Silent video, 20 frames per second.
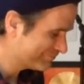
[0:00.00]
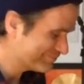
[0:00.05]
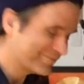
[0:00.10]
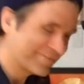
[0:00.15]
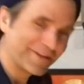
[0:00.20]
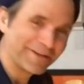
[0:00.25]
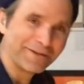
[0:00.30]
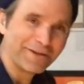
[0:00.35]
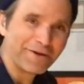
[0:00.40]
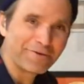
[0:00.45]

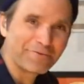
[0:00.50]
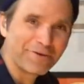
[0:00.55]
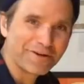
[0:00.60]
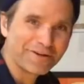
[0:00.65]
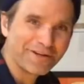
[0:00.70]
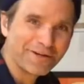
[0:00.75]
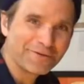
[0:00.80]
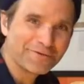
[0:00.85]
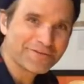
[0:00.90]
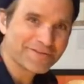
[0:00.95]
hit a lot of
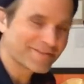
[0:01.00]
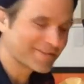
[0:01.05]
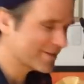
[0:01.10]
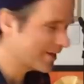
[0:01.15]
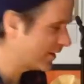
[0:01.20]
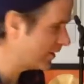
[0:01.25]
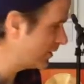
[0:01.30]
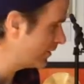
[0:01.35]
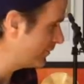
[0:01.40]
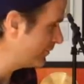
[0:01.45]
wrong notes,
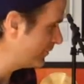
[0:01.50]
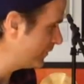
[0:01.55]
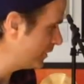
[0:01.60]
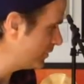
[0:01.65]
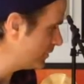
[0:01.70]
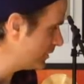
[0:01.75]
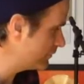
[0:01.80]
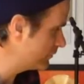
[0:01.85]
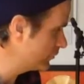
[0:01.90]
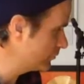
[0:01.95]
um, and
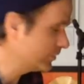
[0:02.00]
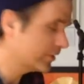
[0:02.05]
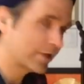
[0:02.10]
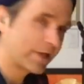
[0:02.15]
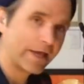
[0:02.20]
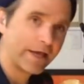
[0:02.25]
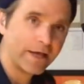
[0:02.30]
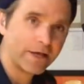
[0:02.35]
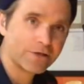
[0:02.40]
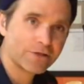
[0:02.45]
you have a little bit of
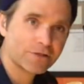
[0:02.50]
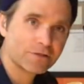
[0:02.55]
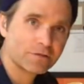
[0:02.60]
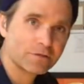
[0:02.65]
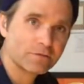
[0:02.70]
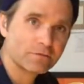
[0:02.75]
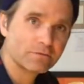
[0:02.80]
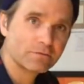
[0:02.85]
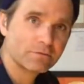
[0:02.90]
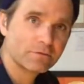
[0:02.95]
cash
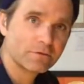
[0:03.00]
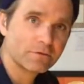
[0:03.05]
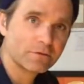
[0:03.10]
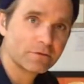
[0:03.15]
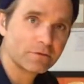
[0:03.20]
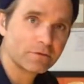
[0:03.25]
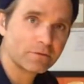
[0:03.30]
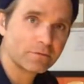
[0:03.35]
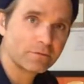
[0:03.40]
to to. to